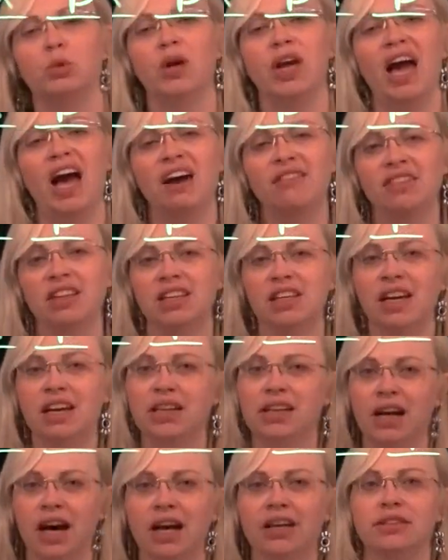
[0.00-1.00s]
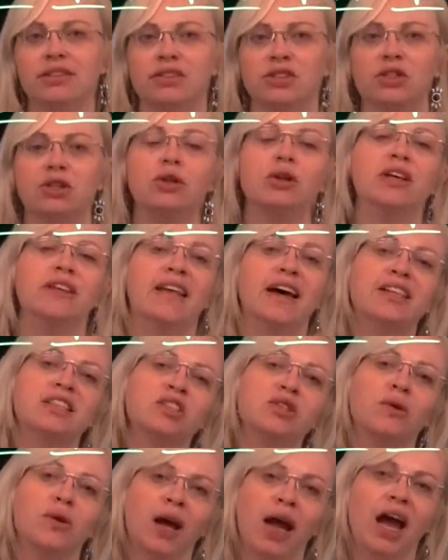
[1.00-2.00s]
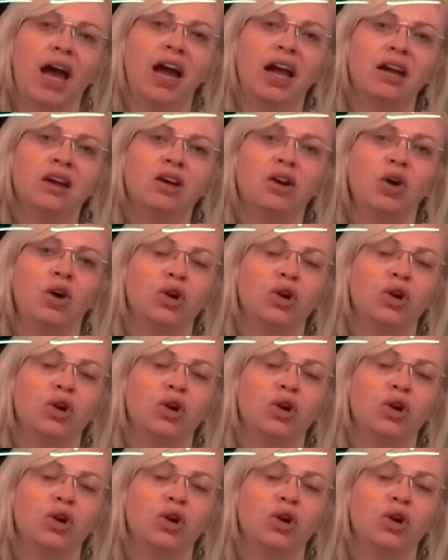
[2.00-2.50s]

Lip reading: we haven't yet gotten to, and that's okay.